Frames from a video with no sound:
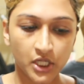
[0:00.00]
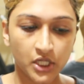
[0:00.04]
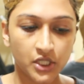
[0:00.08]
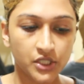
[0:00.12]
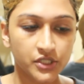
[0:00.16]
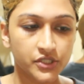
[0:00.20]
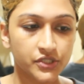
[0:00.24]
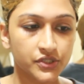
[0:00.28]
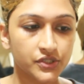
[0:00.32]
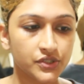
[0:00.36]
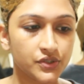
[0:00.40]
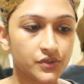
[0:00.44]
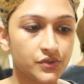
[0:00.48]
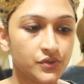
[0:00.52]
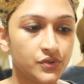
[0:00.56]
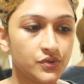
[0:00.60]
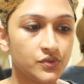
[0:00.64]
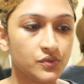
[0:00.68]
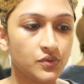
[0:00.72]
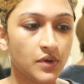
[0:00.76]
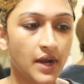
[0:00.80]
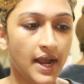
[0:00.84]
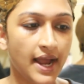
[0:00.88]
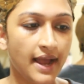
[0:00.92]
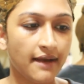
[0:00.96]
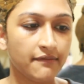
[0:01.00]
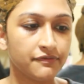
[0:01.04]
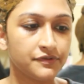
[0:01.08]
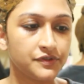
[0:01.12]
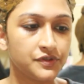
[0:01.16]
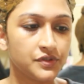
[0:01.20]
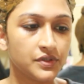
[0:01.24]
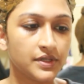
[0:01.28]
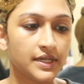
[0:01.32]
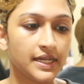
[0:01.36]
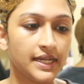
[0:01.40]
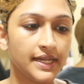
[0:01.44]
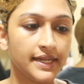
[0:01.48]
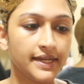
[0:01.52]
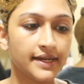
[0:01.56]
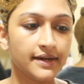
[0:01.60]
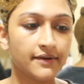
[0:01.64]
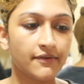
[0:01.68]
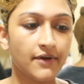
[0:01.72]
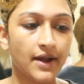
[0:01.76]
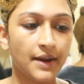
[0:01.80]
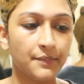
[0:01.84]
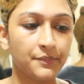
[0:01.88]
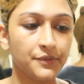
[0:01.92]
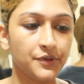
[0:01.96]
So you have to cling
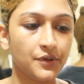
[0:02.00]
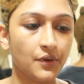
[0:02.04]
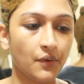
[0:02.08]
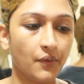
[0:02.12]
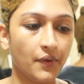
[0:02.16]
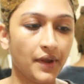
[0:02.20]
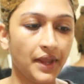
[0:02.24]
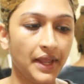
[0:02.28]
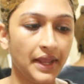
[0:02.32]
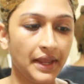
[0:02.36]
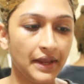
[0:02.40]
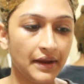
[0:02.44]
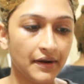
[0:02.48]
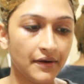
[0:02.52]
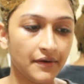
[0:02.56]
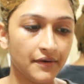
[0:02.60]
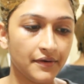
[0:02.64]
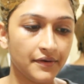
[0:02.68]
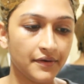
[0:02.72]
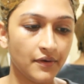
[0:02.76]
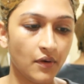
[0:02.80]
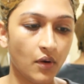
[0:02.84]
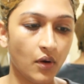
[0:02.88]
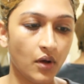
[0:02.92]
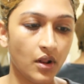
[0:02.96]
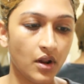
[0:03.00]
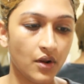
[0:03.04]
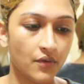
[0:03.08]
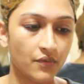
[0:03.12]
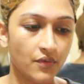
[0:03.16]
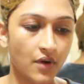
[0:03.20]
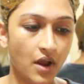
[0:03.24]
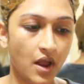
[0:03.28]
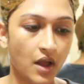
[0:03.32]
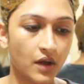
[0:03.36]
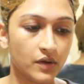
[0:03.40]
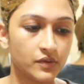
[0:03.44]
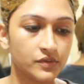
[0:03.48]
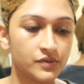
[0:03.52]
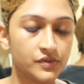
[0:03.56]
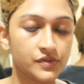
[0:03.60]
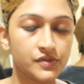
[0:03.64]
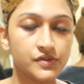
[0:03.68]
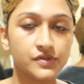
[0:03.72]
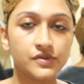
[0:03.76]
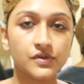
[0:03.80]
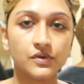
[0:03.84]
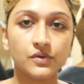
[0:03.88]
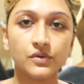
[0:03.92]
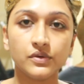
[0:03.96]
wrap your hair all around
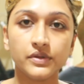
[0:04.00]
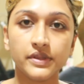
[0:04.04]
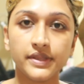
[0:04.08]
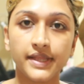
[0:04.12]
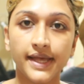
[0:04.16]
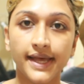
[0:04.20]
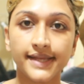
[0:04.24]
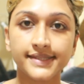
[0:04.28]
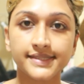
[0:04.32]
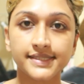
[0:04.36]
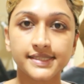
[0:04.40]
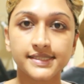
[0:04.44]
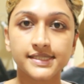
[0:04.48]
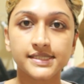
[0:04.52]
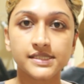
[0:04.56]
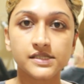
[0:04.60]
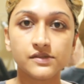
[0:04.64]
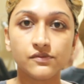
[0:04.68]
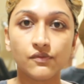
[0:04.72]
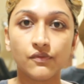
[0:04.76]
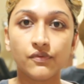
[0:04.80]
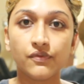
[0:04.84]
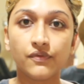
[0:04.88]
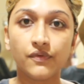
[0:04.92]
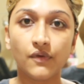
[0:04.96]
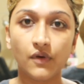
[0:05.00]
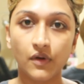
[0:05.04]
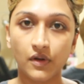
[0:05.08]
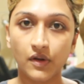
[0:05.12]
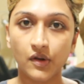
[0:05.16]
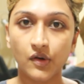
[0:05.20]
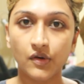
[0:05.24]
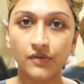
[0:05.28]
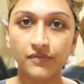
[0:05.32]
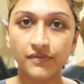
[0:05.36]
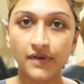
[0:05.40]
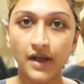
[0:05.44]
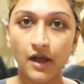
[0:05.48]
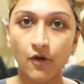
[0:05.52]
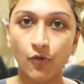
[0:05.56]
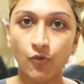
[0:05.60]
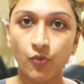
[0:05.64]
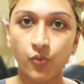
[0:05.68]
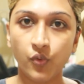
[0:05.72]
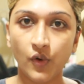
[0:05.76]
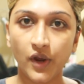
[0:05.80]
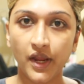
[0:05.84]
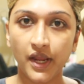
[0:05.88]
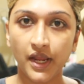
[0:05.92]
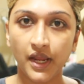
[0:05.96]
so that it doesn't fall off
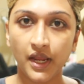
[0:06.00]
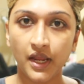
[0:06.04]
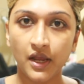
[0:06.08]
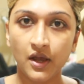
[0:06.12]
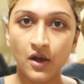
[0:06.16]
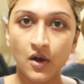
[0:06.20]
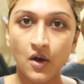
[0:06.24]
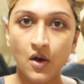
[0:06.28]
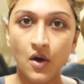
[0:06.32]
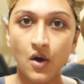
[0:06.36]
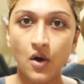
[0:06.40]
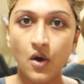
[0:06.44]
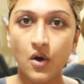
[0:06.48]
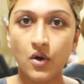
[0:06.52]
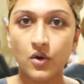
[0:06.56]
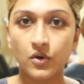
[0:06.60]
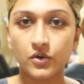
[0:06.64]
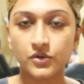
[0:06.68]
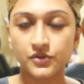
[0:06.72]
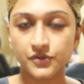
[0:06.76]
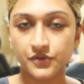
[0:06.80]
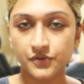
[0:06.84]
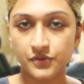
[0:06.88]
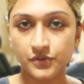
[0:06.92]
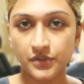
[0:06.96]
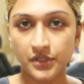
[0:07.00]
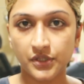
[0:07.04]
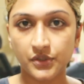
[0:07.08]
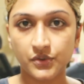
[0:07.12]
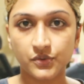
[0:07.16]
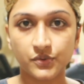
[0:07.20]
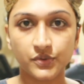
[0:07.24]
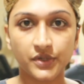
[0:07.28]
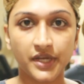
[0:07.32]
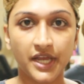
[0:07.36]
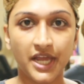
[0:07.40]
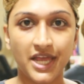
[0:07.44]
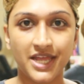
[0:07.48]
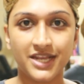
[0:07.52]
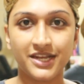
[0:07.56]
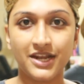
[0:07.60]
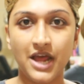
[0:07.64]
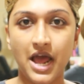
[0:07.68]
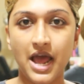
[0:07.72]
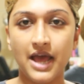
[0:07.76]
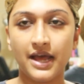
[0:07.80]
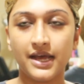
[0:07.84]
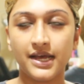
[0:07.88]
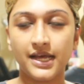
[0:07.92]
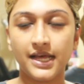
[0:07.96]
halfway, or so that you can
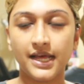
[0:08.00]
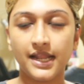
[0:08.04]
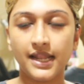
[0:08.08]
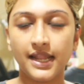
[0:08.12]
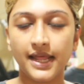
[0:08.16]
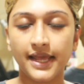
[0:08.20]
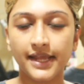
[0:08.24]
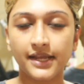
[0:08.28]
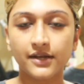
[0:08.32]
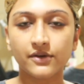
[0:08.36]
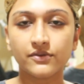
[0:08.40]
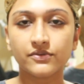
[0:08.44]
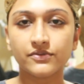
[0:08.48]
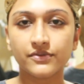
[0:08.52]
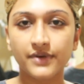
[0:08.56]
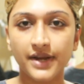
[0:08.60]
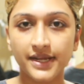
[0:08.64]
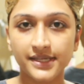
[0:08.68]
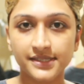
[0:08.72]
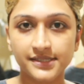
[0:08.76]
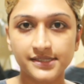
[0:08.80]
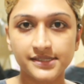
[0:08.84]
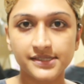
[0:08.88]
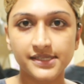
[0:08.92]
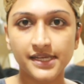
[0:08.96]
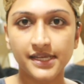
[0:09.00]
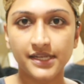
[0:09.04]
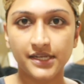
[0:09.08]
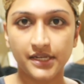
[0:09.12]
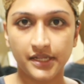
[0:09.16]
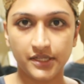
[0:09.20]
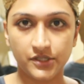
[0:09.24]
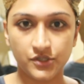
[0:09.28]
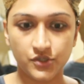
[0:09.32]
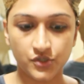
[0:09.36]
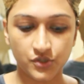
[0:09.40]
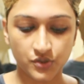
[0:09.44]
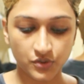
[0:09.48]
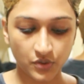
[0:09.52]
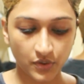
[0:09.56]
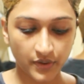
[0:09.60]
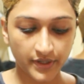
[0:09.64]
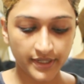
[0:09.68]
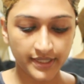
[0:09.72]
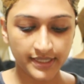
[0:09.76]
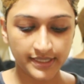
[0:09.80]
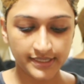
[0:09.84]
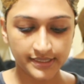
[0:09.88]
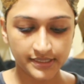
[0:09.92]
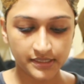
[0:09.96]
like rest and enjoy
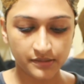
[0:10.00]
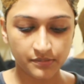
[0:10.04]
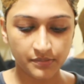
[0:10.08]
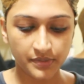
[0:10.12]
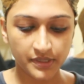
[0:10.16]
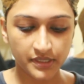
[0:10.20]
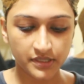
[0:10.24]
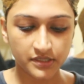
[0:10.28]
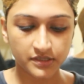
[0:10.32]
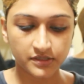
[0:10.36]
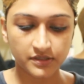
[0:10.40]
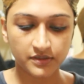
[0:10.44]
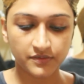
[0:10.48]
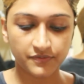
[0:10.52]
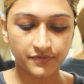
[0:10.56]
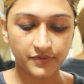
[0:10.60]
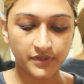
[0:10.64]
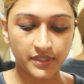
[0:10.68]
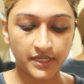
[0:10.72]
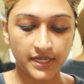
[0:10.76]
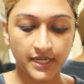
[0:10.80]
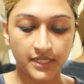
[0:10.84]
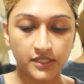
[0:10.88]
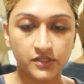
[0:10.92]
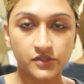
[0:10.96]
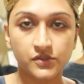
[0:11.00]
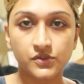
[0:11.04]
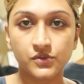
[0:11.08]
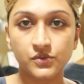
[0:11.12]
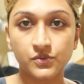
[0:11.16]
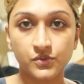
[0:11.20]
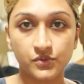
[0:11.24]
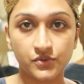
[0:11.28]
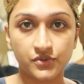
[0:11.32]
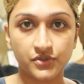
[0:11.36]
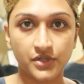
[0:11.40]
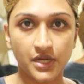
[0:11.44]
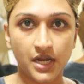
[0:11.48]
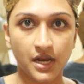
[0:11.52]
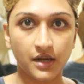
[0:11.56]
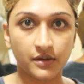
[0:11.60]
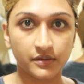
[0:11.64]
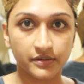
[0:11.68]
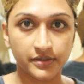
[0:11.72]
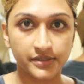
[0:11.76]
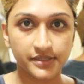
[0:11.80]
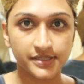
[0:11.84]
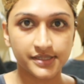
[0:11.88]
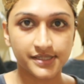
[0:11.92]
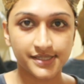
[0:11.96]
a little bit for the next 2-3
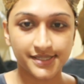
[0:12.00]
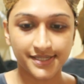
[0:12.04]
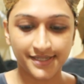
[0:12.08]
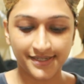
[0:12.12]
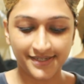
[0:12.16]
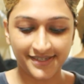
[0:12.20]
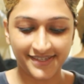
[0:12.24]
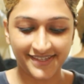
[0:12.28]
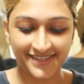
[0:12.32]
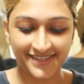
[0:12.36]
hours.